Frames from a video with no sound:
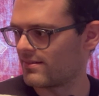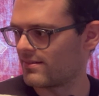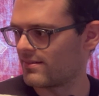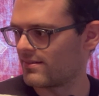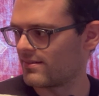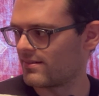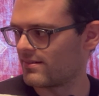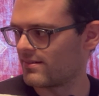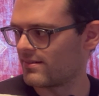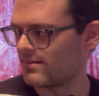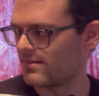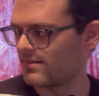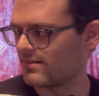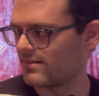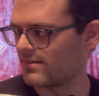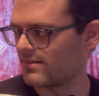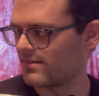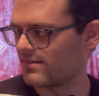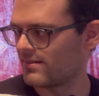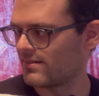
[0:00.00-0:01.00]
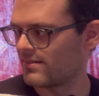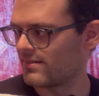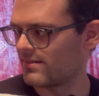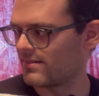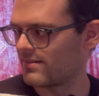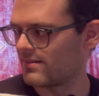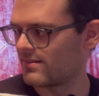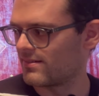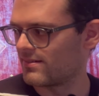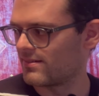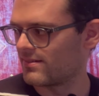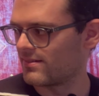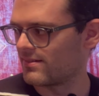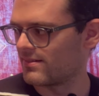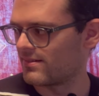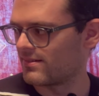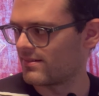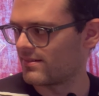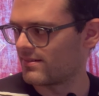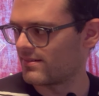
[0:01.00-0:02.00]

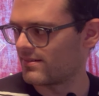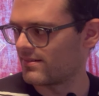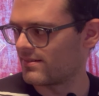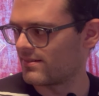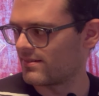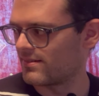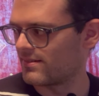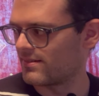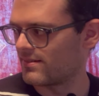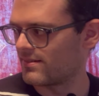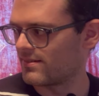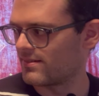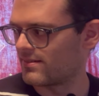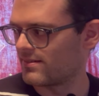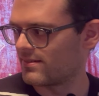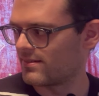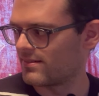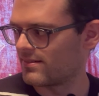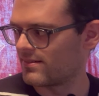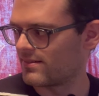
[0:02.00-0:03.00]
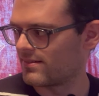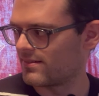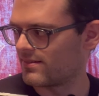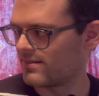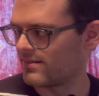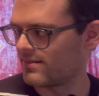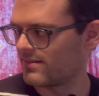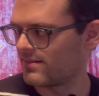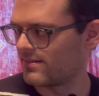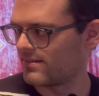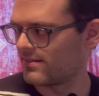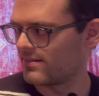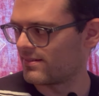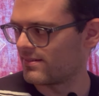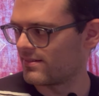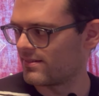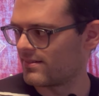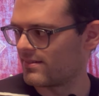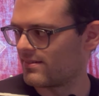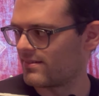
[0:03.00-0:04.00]

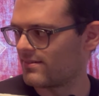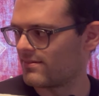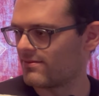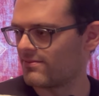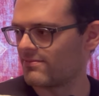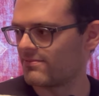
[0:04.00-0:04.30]
[no speech]